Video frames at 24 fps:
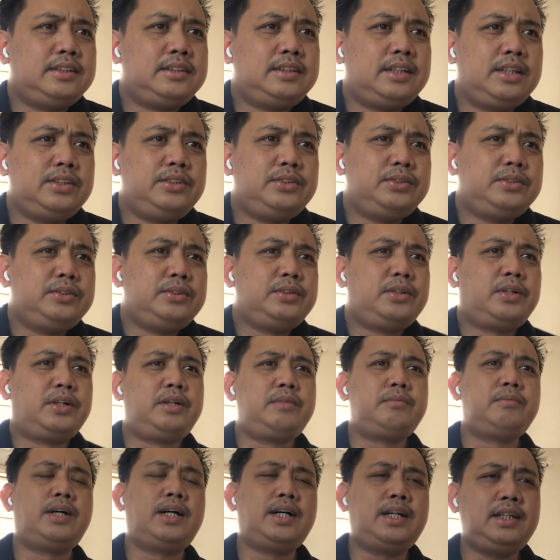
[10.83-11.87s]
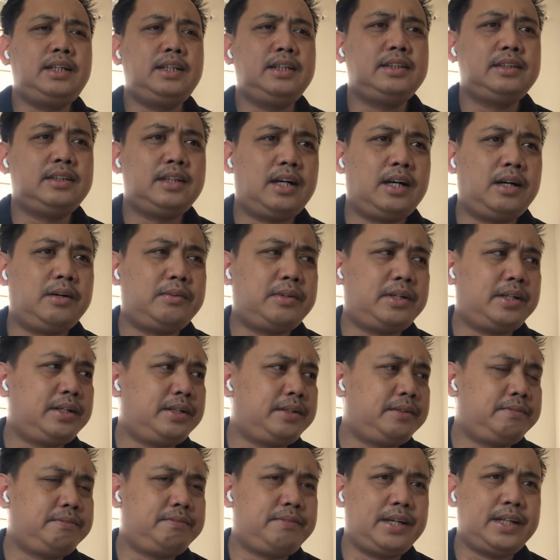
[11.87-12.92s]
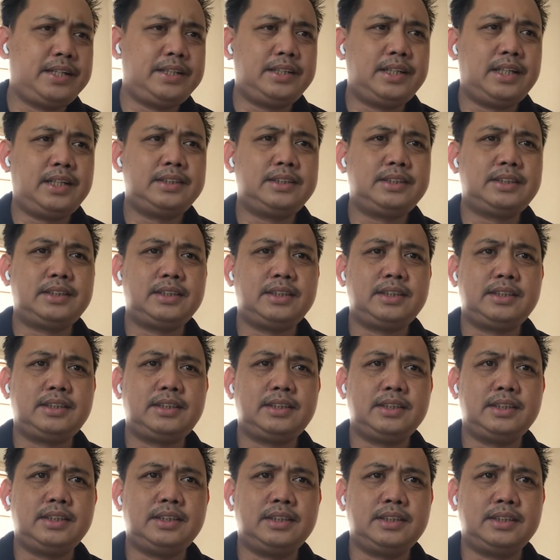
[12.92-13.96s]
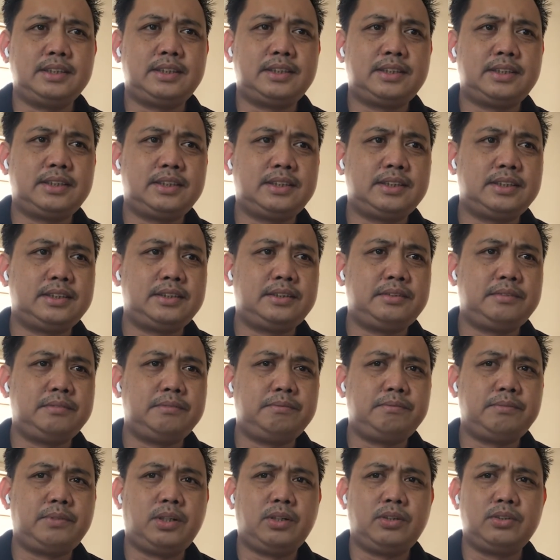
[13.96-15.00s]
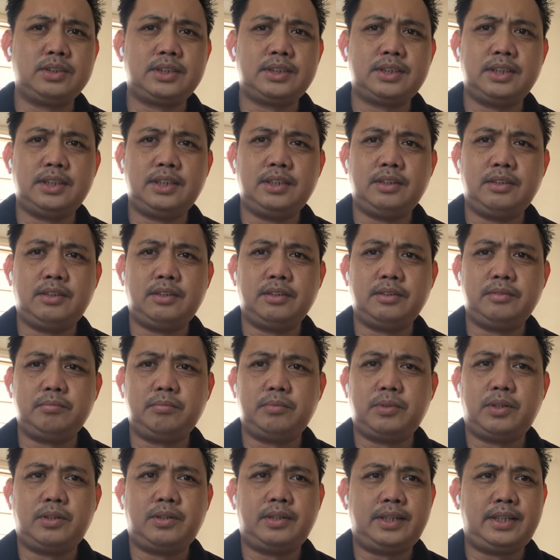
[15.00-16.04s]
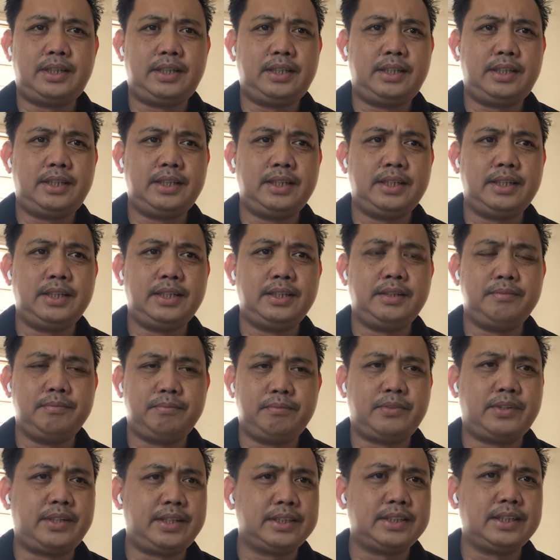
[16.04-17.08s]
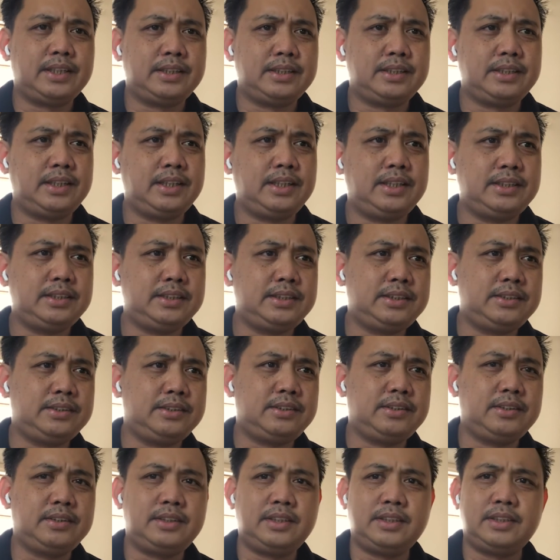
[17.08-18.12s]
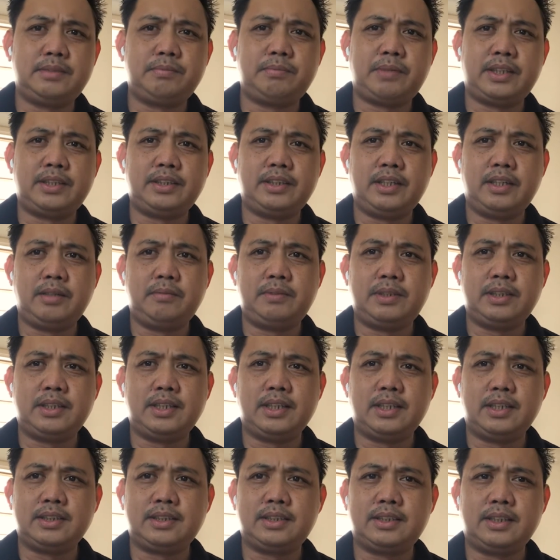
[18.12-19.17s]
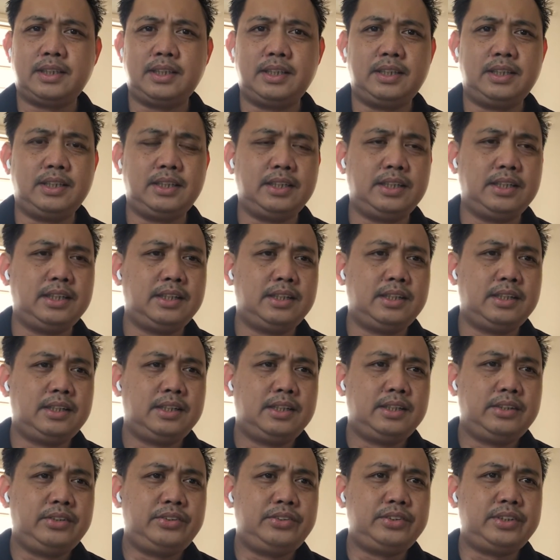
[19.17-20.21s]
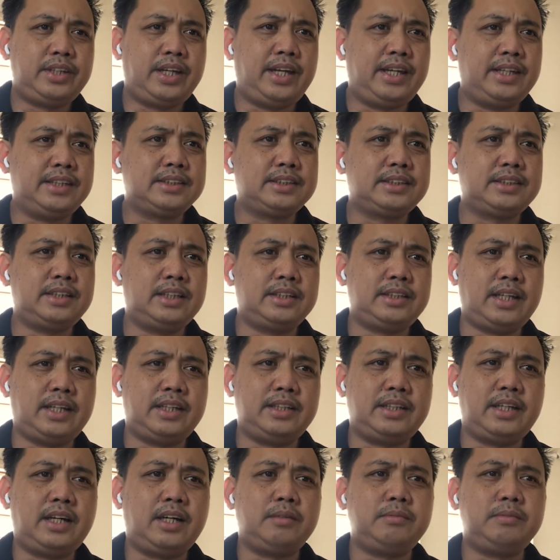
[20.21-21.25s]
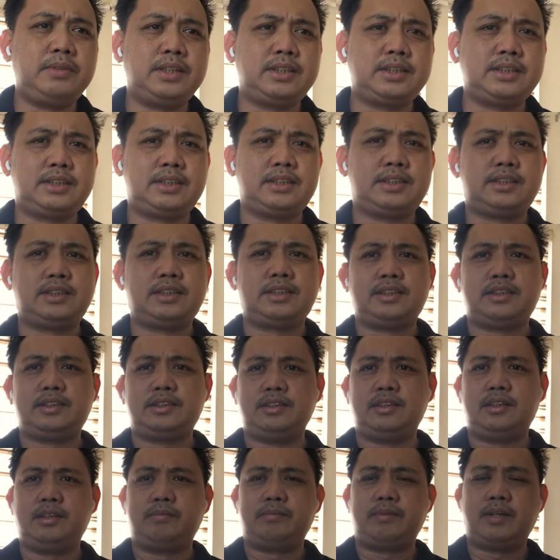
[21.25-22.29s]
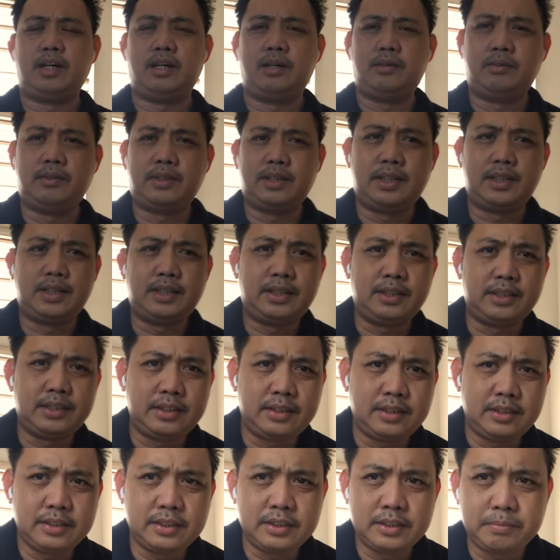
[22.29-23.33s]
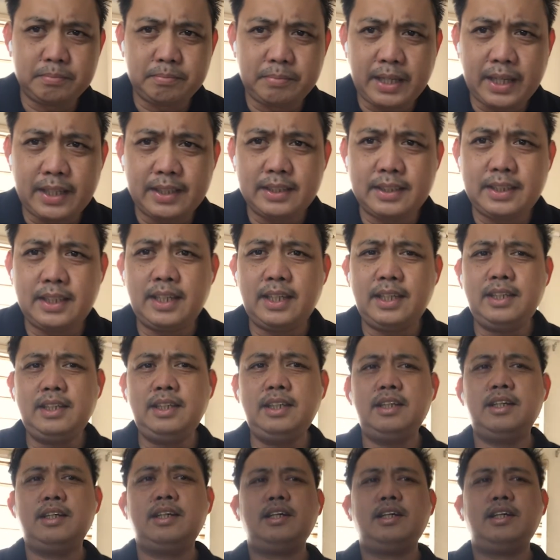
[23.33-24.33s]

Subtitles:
the new normal in our finances is focusing on more important things. You know, this pandemic has really changed the dynamics of our spending.